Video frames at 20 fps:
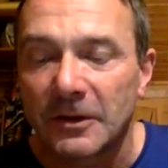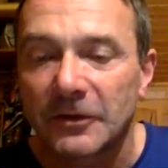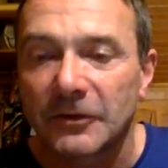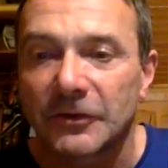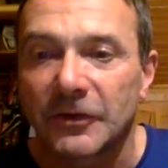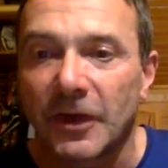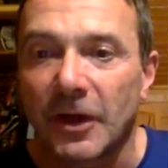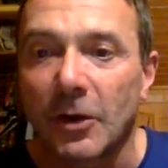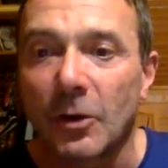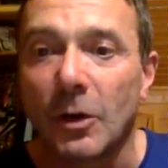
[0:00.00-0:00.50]

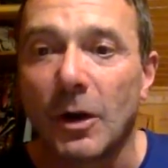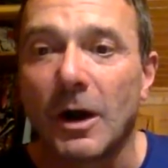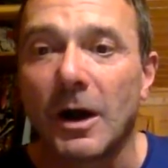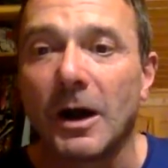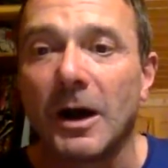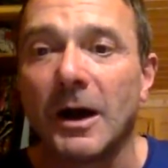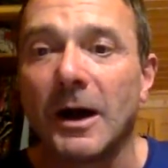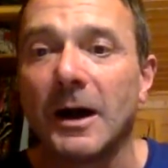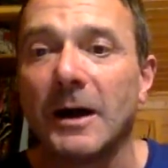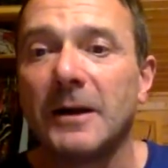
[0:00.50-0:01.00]

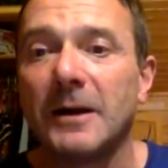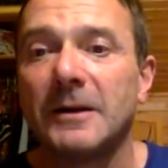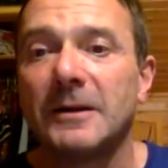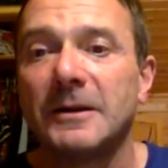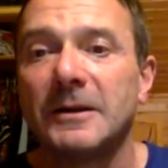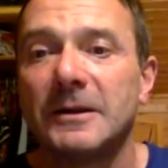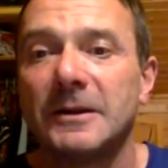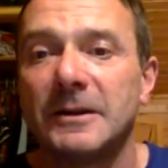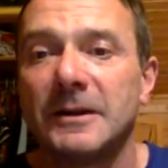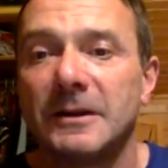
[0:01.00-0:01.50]
So,
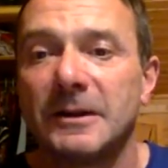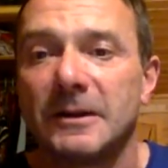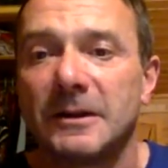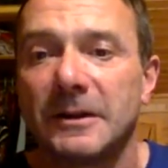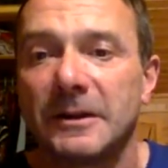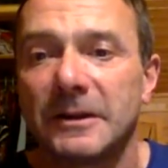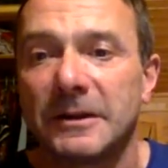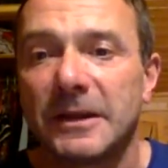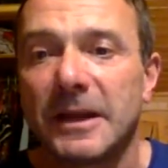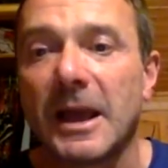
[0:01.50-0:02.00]

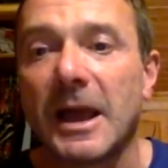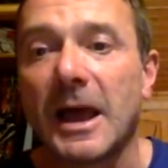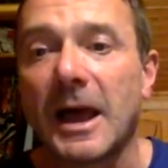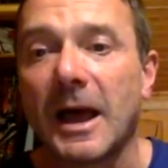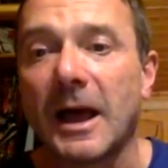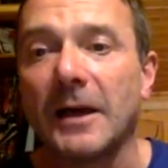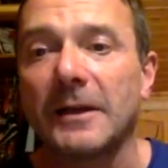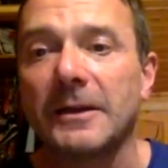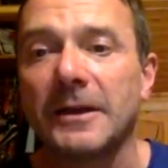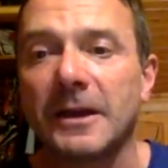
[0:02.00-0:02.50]

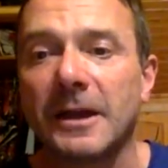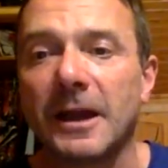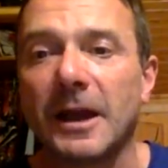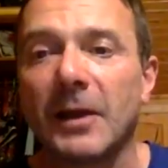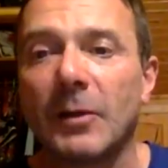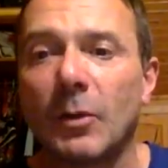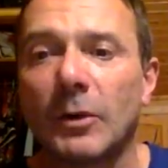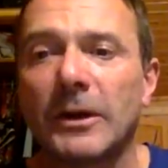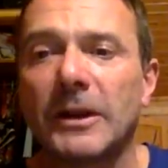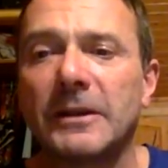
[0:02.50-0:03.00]
yeah. I
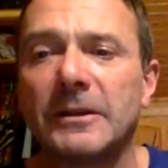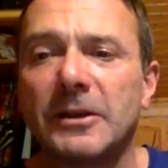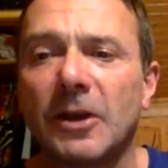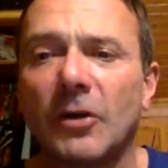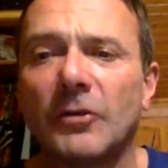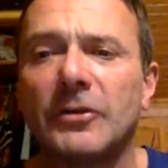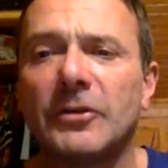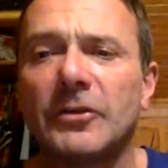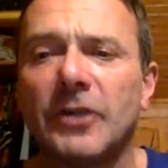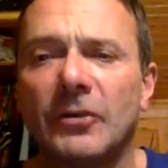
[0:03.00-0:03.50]
want to, you
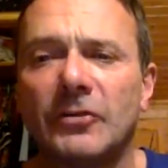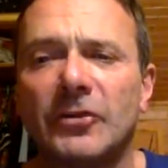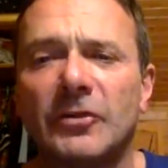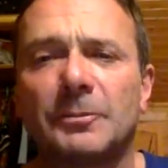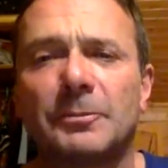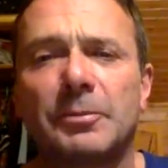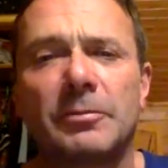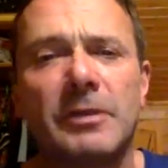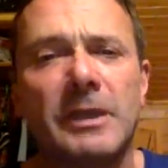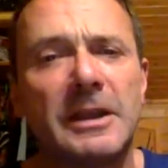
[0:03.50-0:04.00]
know,
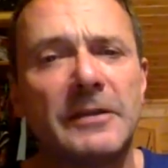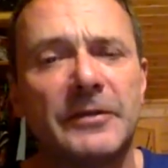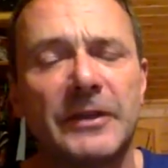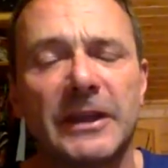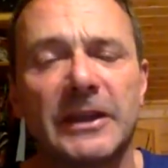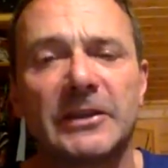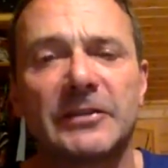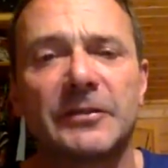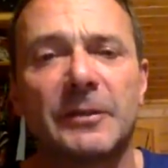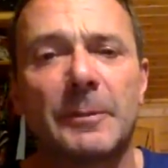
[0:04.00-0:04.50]
just
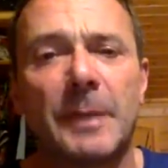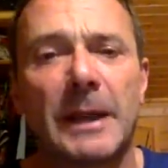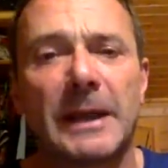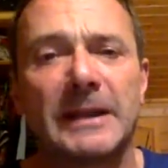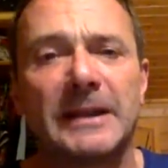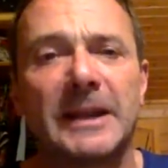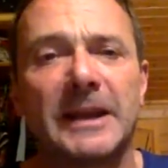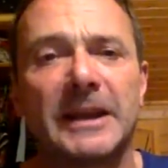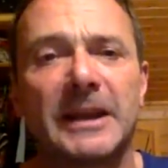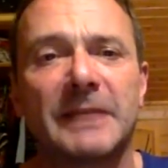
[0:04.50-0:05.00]
breathing into the
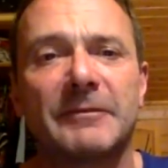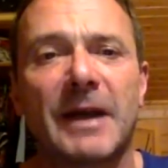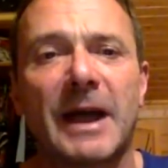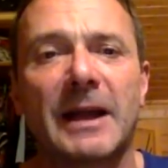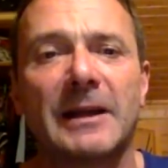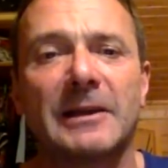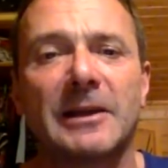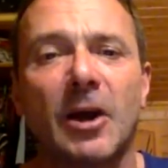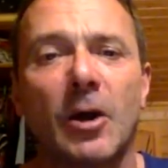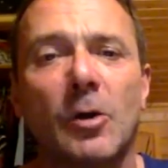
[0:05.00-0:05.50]
belly, getting in
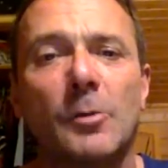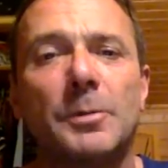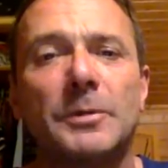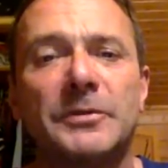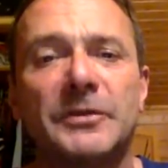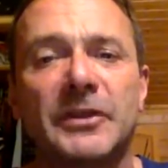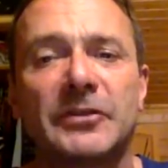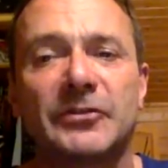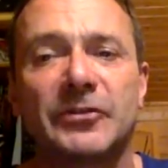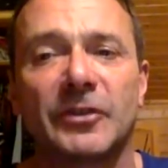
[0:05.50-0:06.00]
that low
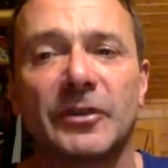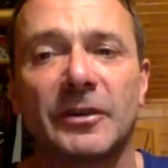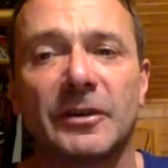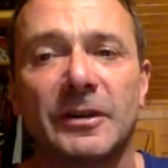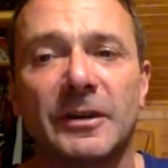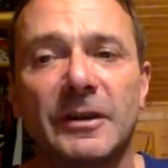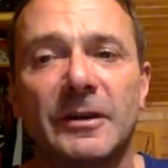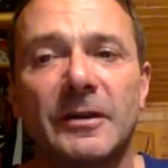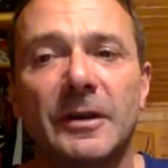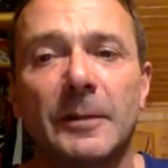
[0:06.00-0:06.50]
position
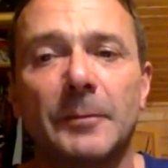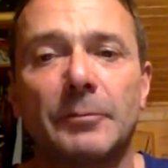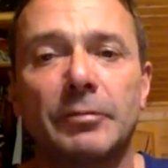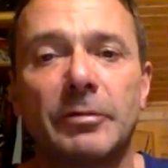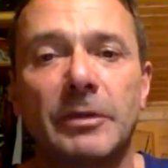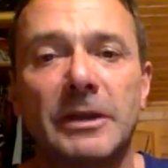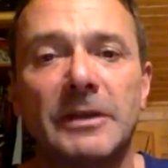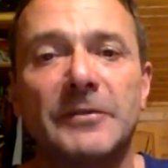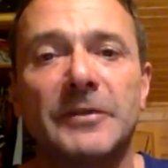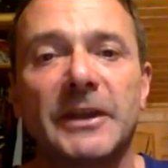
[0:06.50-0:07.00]
and
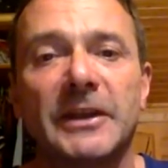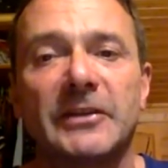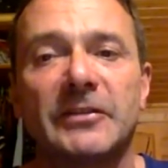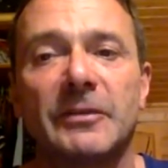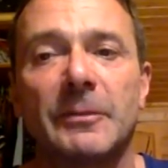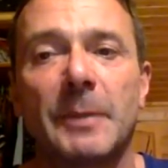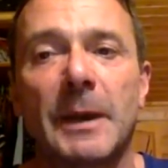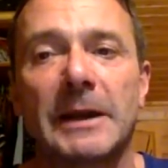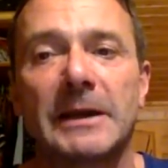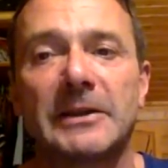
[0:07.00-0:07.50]
breathing into
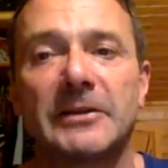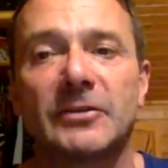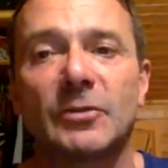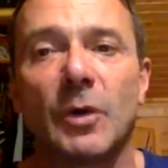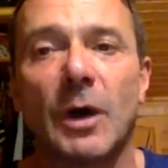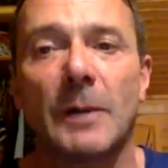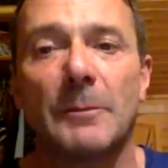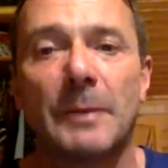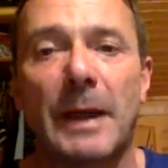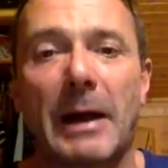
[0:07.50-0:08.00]
the belly is
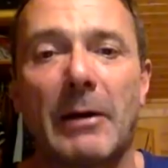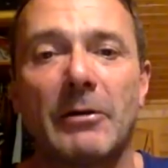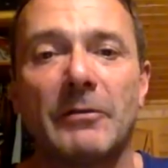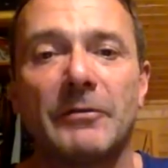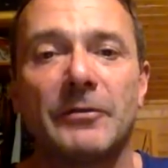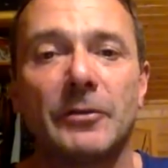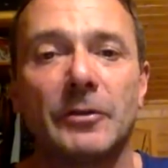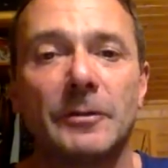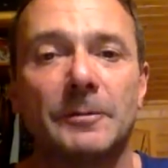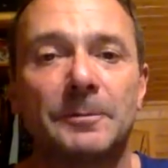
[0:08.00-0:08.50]
quite
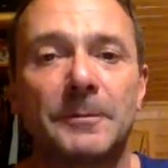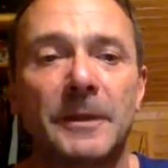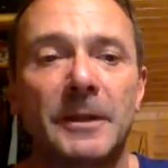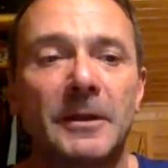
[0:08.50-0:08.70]
powerful.